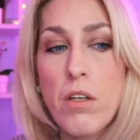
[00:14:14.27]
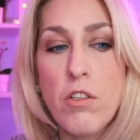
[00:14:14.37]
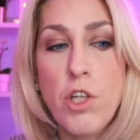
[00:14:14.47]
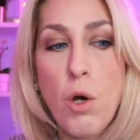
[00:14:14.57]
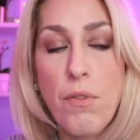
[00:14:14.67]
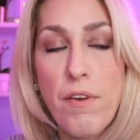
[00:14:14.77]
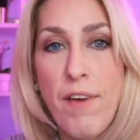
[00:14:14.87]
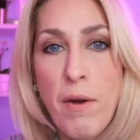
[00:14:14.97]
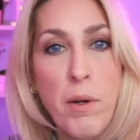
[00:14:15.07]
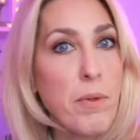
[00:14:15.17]
So they're
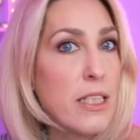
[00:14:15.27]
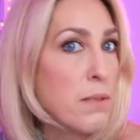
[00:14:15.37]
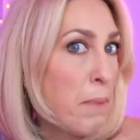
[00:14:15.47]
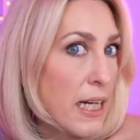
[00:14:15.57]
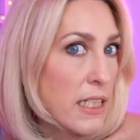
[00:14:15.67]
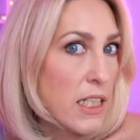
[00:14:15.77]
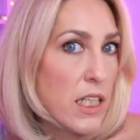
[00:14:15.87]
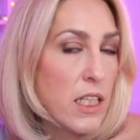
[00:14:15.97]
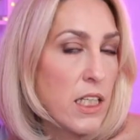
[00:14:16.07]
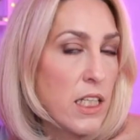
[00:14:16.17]
very
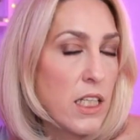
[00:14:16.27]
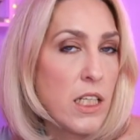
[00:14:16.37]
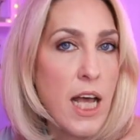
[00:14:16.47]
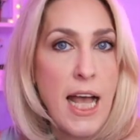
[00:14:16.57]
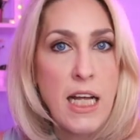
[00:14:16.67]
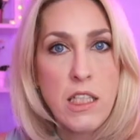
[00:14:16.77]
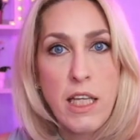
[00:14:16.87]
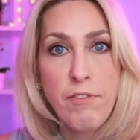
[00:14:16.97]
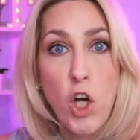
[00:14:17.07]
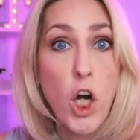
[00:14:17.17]
respected, and they've
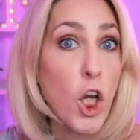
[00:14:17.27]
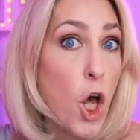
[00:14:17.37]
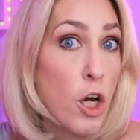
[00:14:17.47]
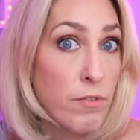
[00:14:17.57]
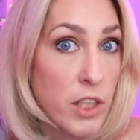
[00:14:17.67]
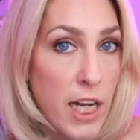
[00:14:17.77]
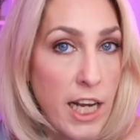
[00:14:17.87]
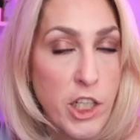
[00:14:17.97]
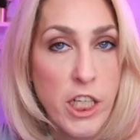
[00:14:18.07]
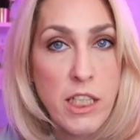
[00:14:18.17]
got a lot of
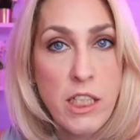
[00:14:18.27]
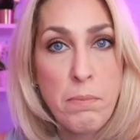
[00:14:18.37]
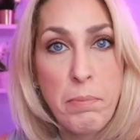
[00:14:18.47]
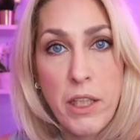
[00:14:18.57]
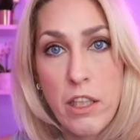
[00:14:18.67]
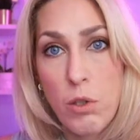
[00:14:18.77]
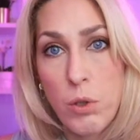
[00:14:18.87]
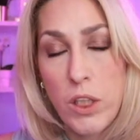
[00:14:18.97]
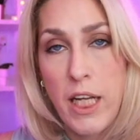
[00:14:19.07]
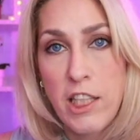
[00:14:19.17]
connections and political
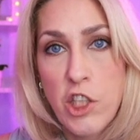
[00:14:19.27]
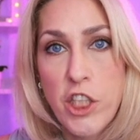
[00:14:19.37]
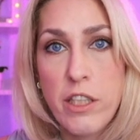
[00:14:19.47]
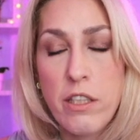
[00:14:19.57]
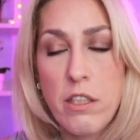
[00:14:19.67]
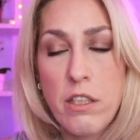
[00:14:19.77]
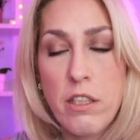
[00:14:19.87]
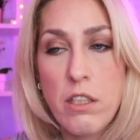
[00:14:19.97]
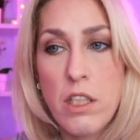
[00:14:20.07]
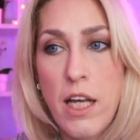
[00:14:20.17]
connections
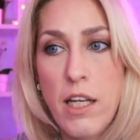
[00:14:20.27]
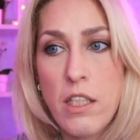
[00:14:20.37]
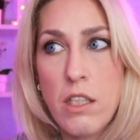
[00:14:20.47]
and